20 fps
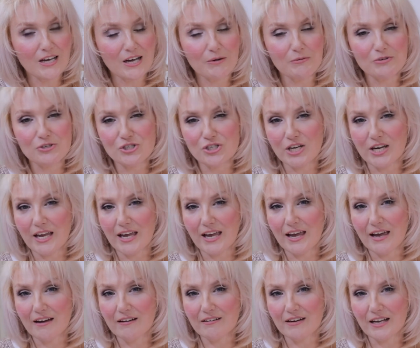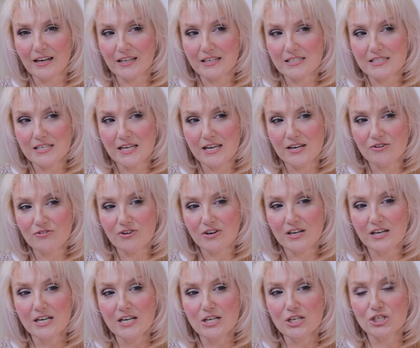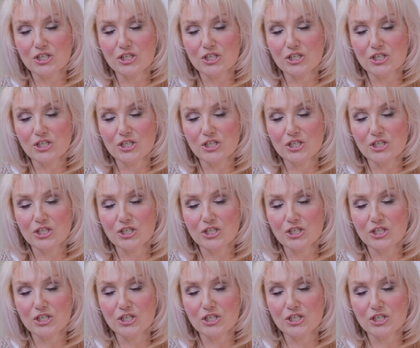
go and check out Aleksandra.